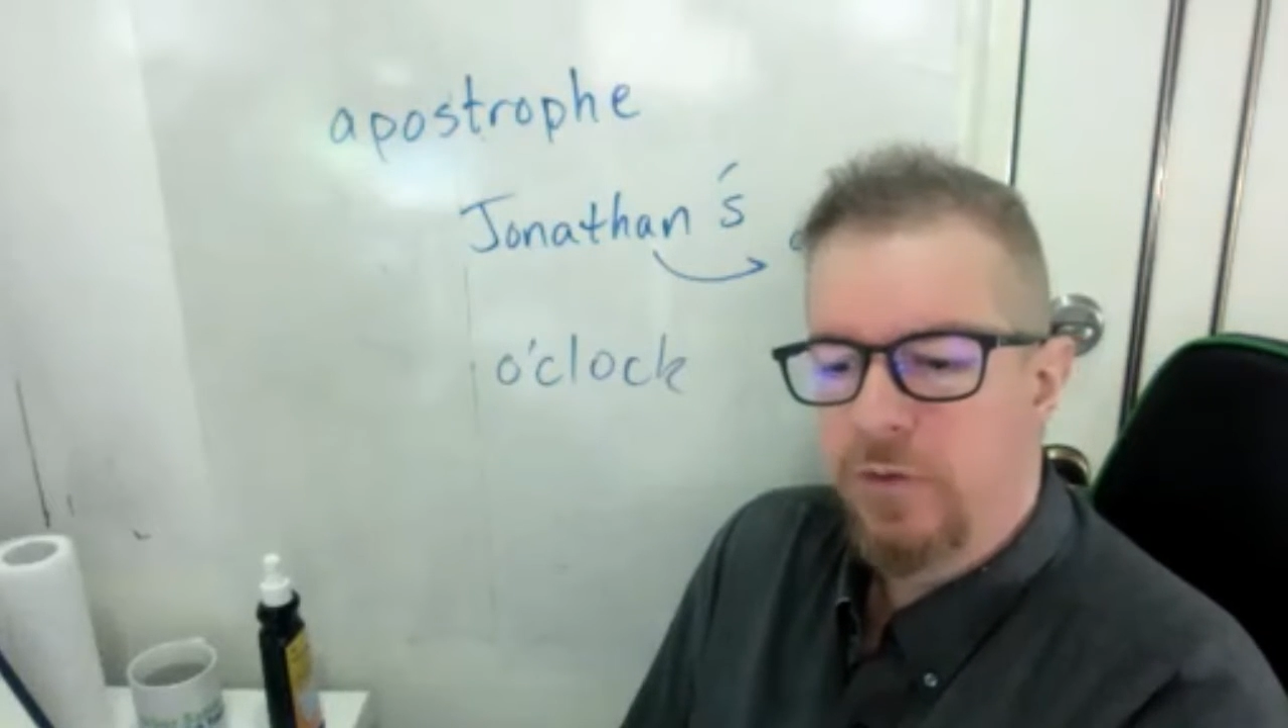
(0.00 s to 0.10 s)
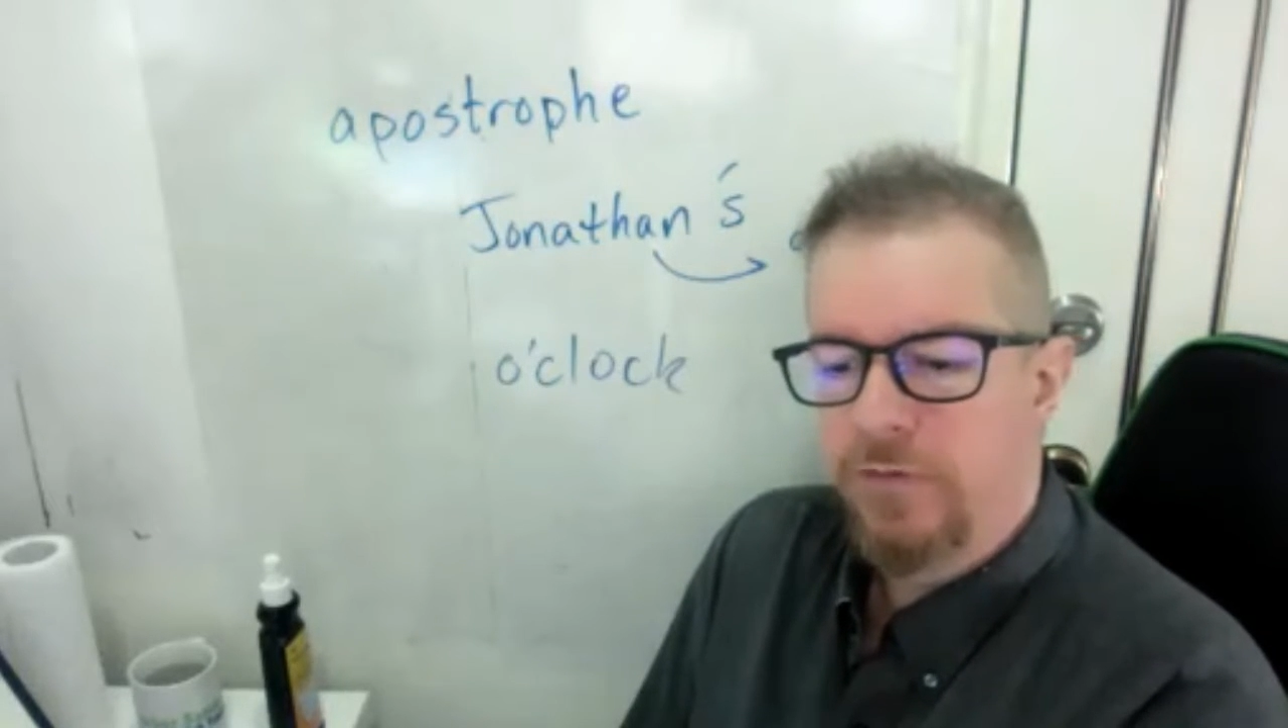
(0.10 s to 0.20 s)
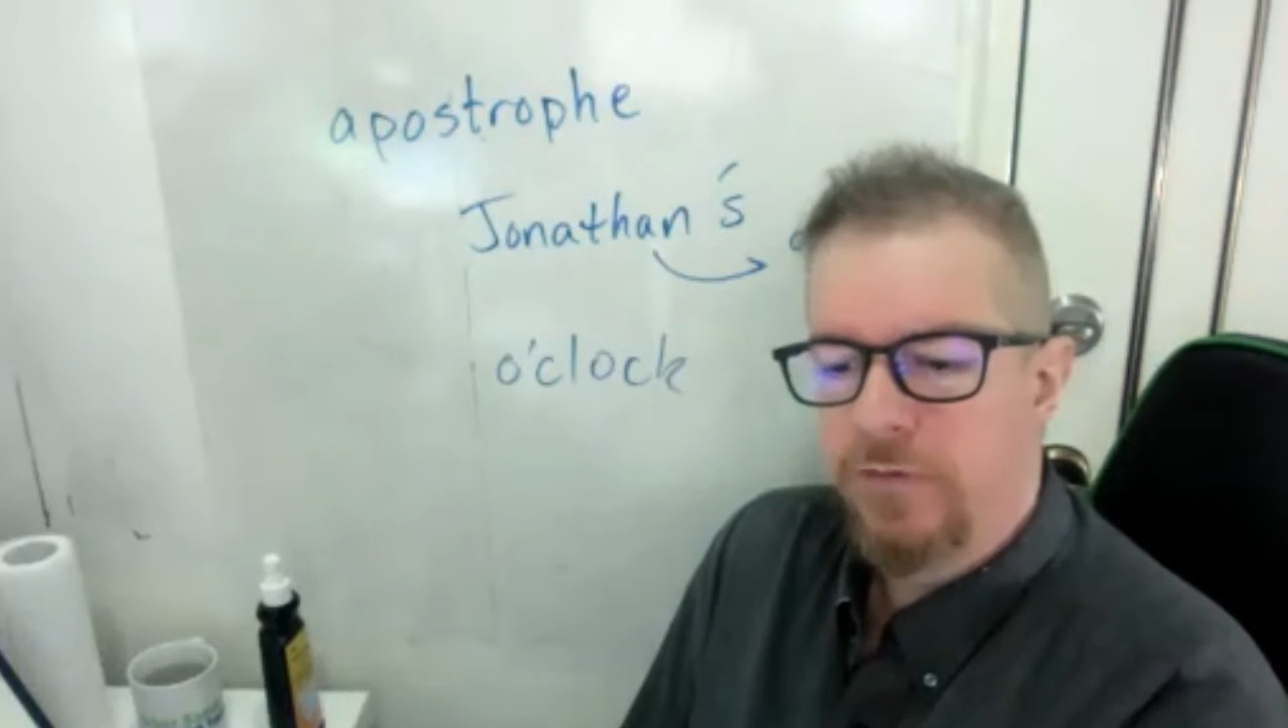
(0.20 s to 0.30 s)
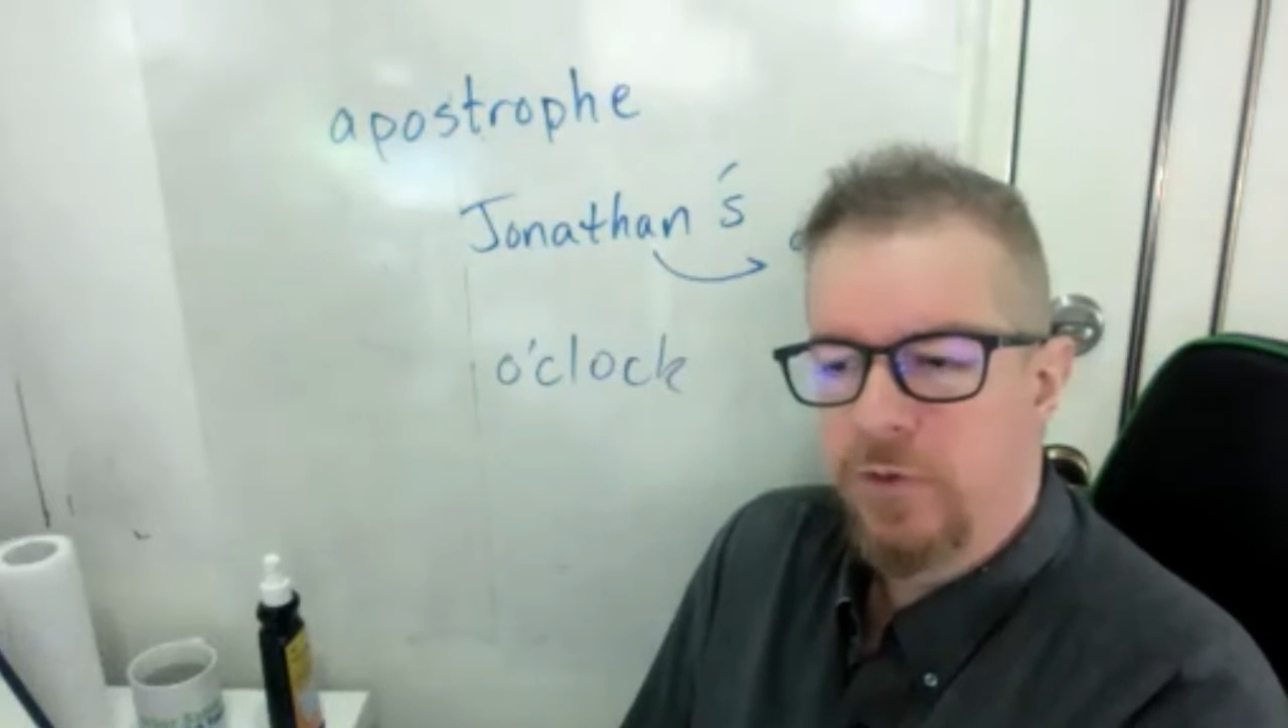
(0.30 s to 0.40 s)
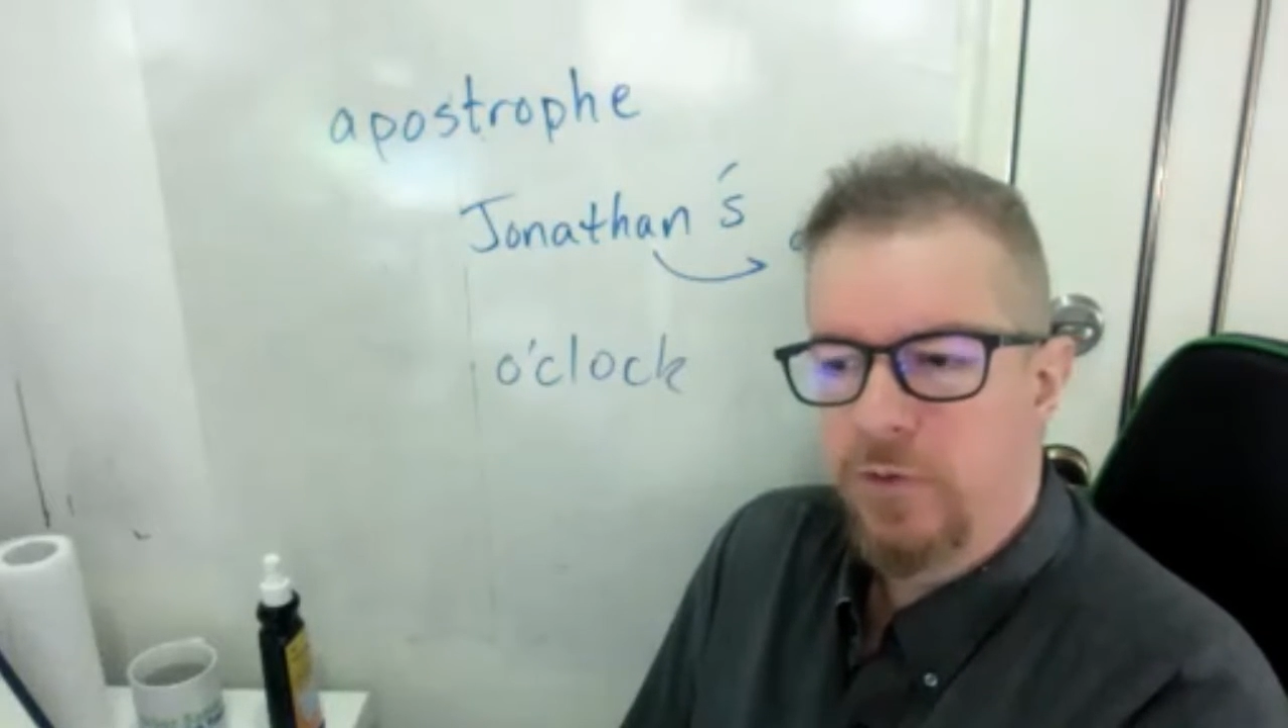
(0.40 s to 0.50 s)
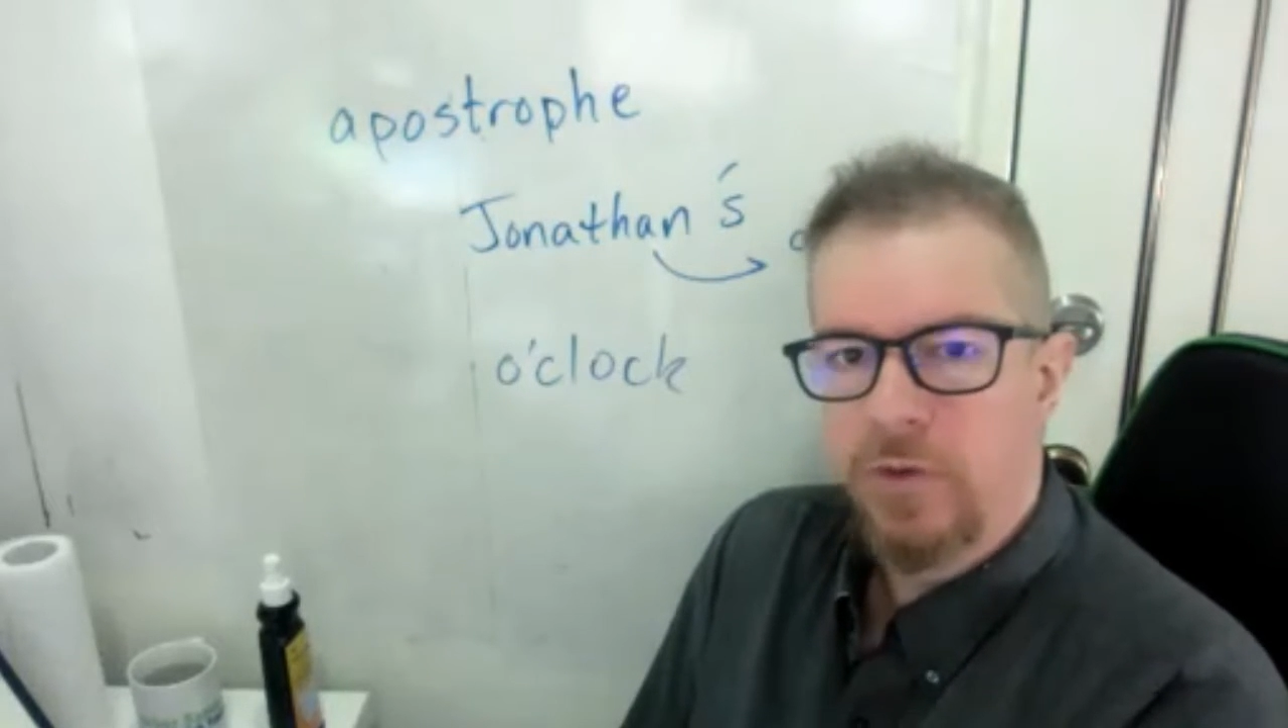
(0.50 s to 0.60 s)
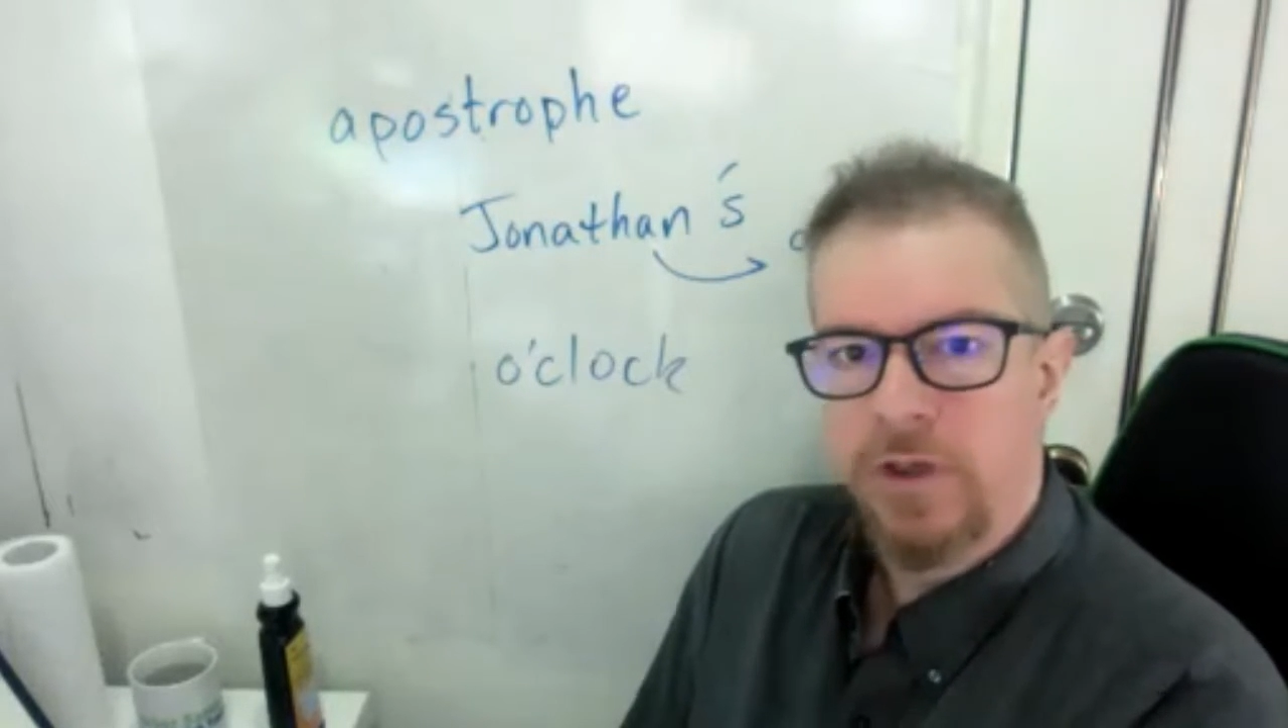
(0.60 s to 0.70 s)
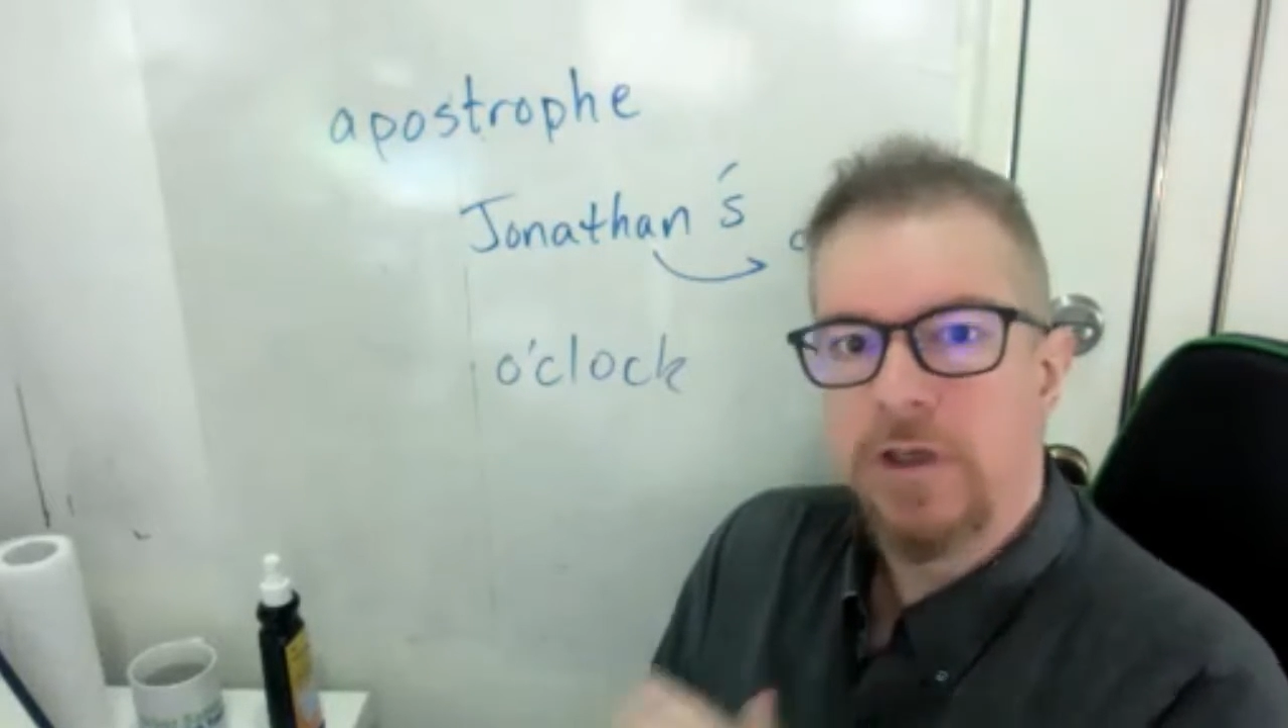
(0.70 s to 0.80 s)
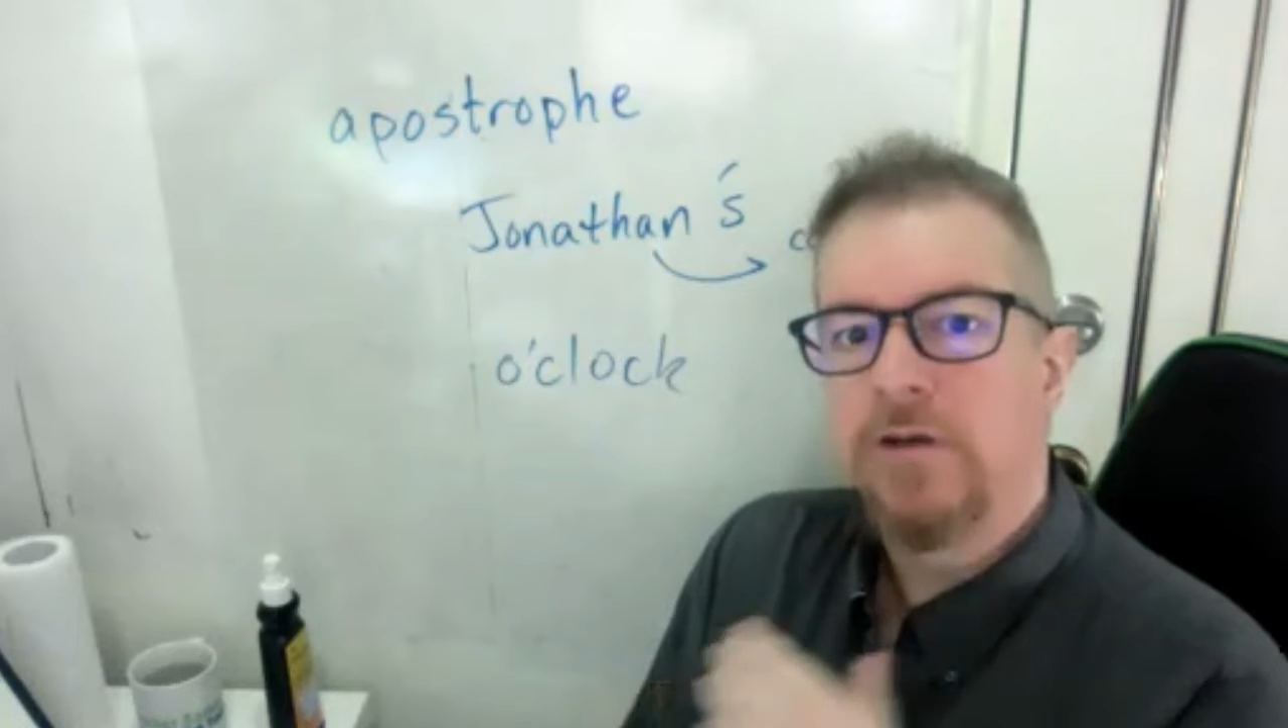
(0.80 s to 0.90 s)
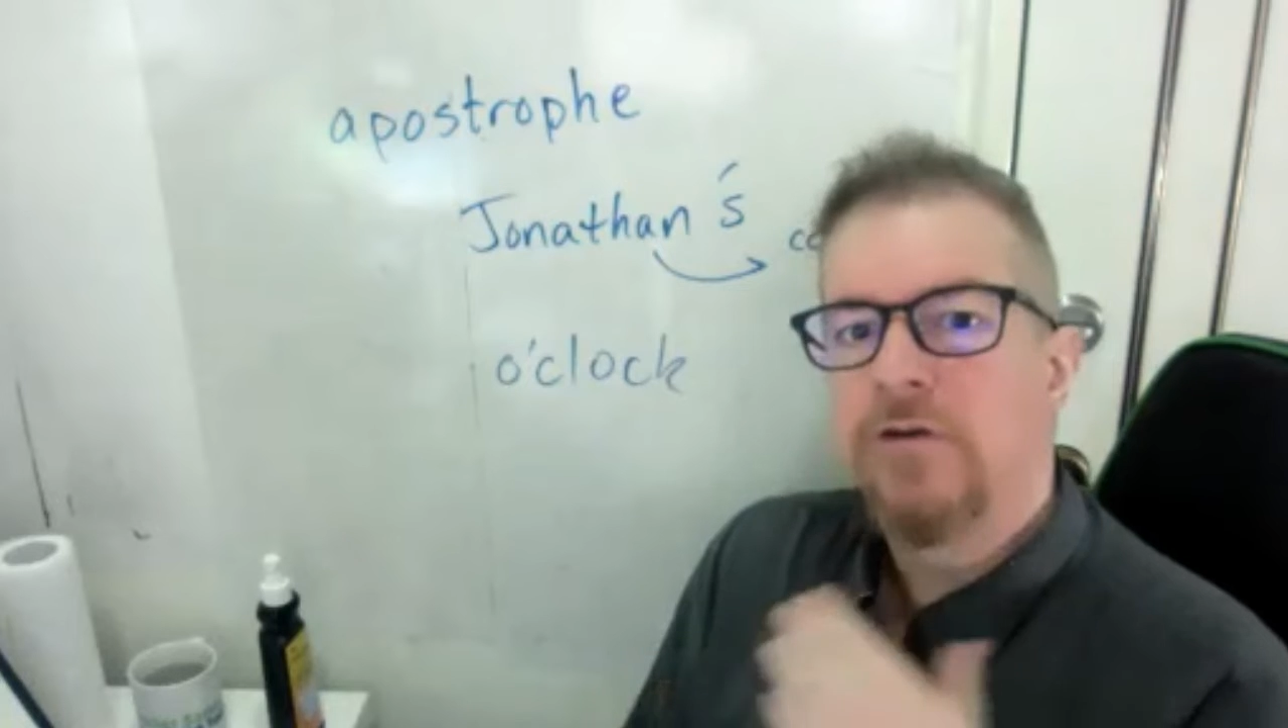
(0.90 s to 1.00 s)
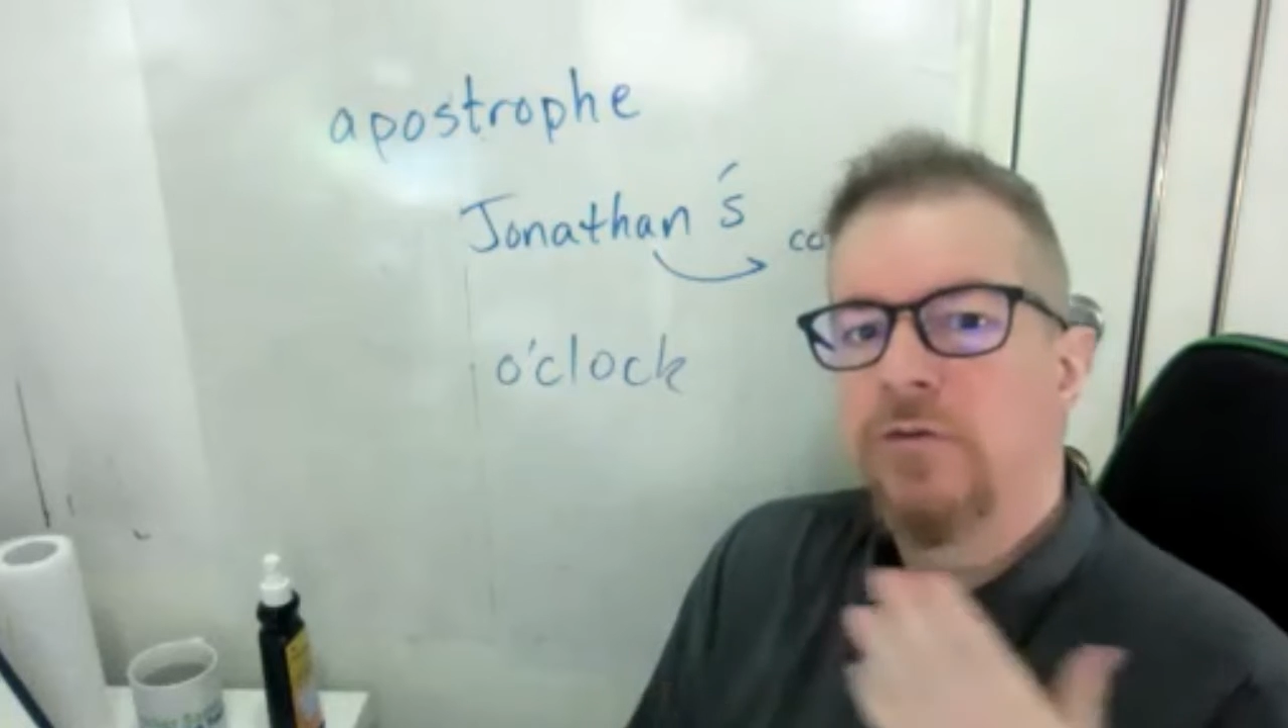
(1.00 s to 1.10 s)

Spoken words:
if you needed